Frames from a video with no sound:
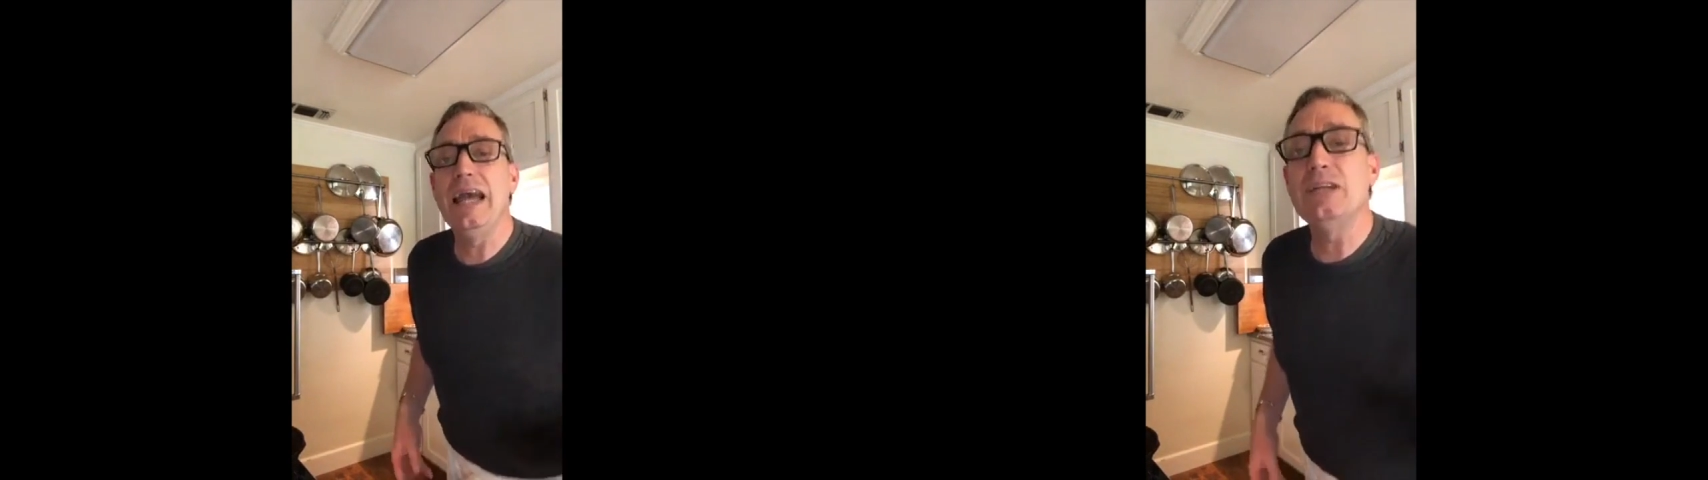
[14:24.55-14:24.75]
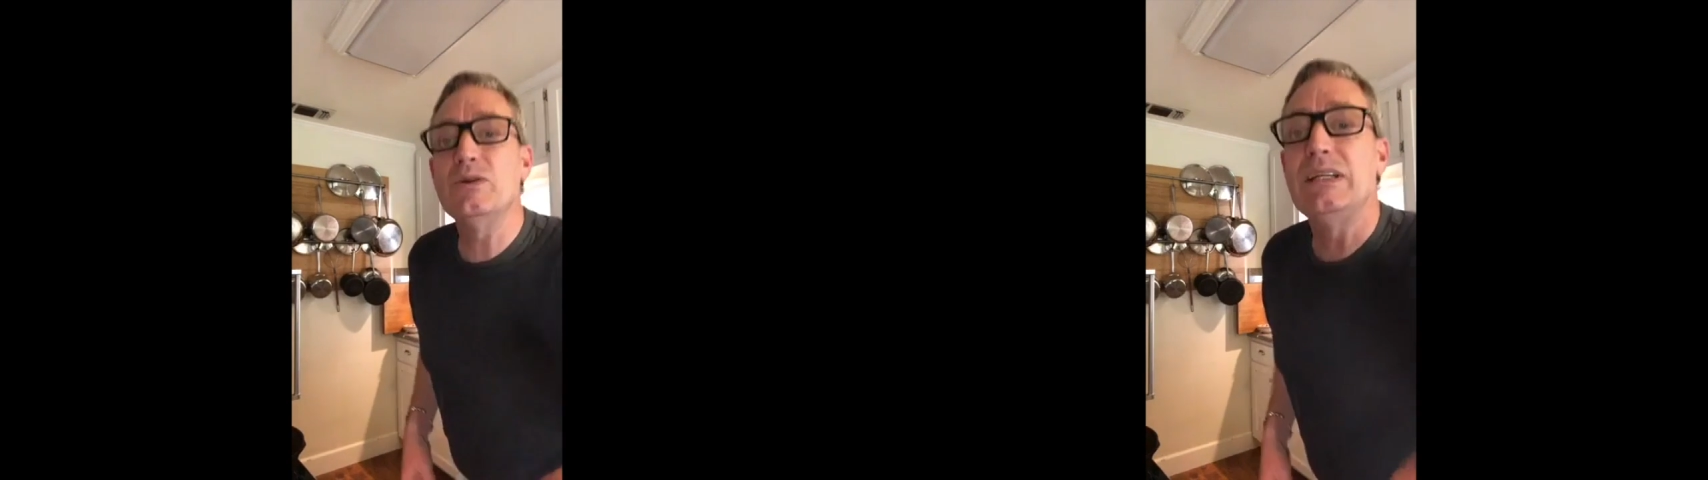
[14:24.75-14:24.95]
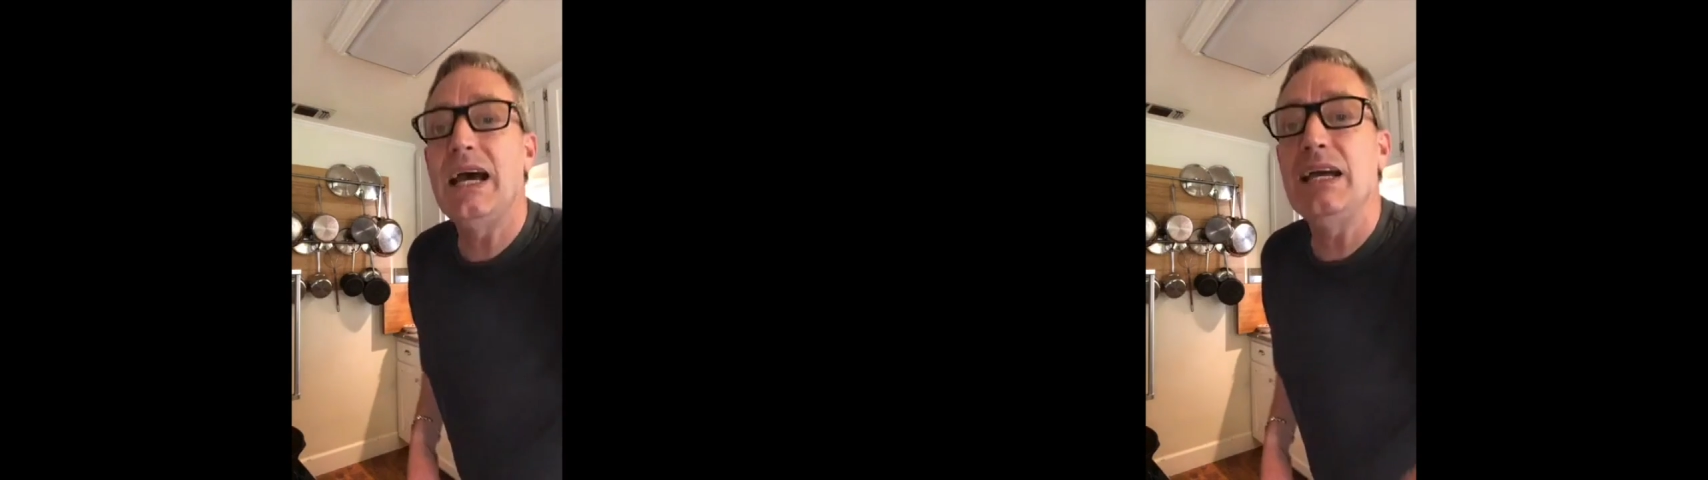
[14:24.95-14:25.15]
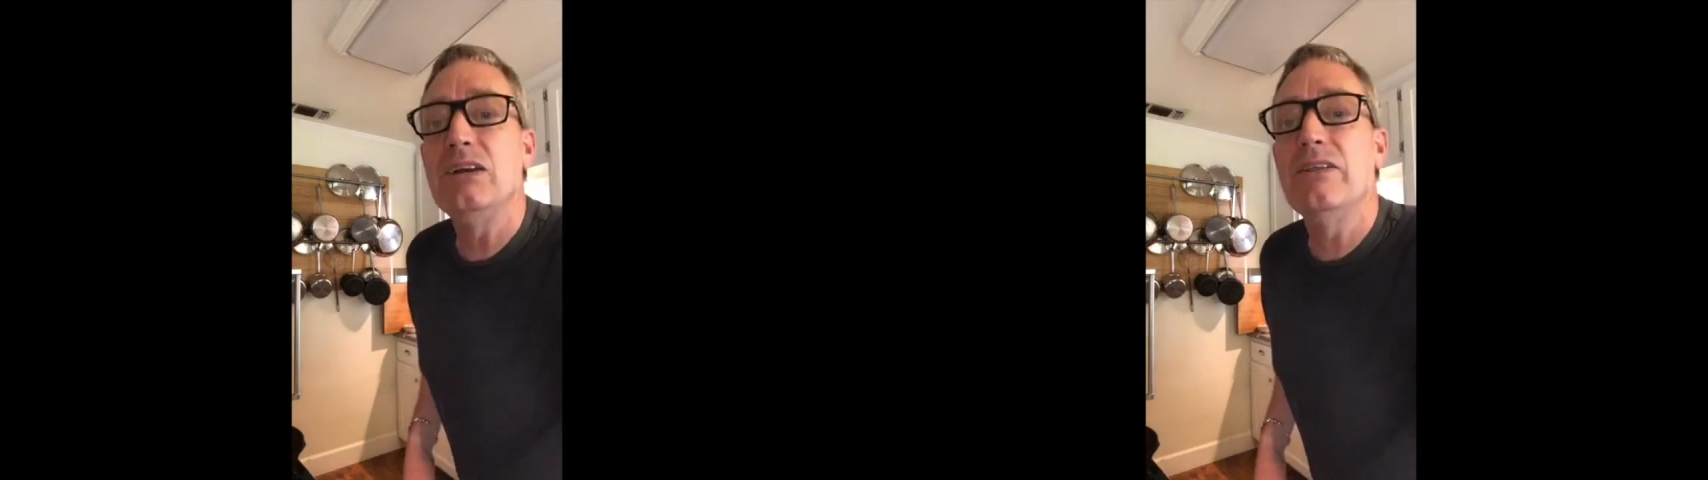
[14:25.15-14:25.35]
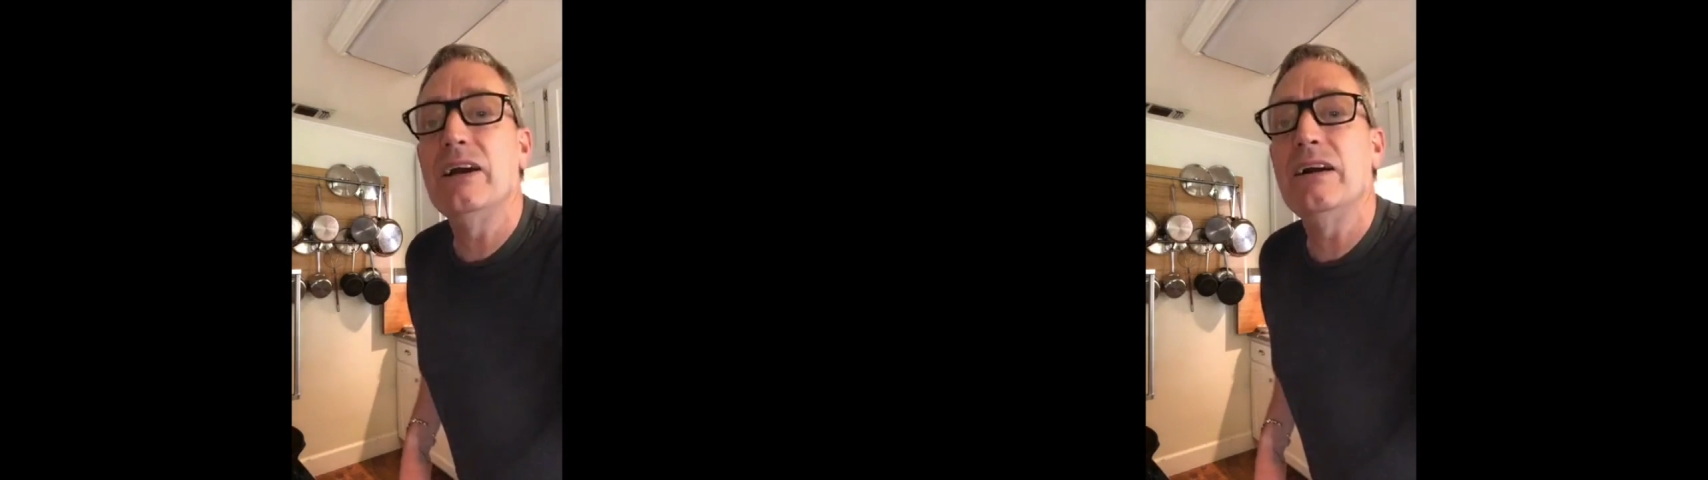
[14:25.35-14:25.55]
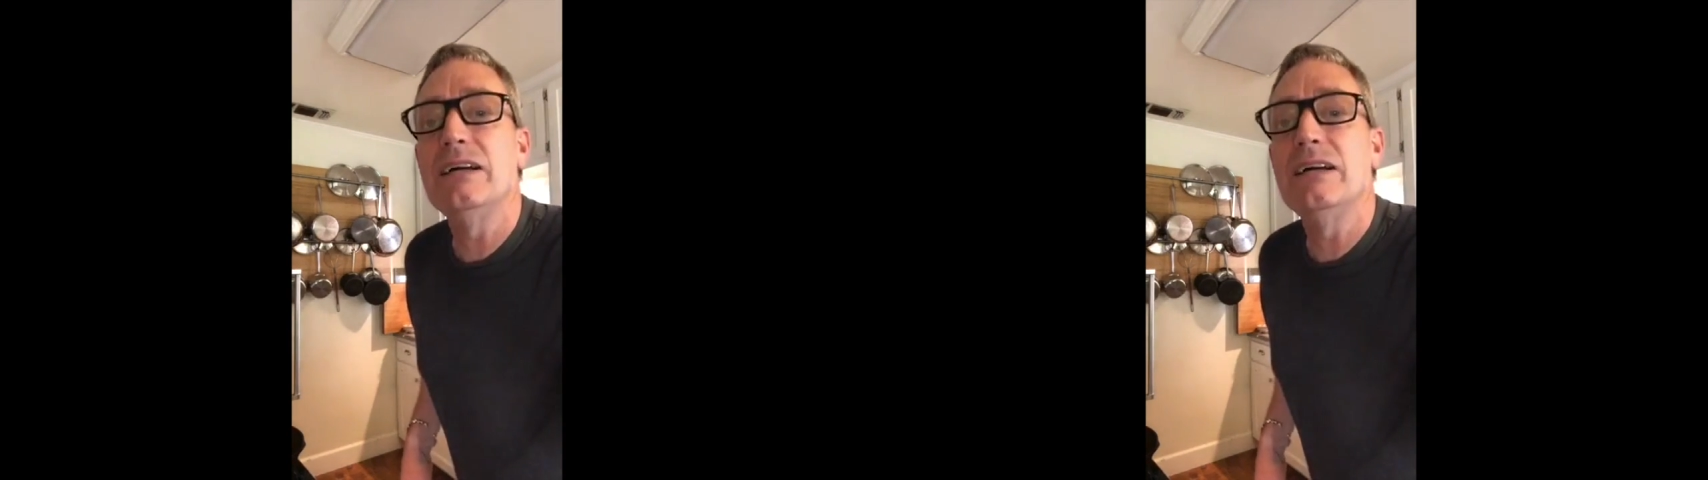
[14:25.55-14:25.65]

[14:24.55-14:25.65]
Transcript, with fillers: Adrian Day, you're there.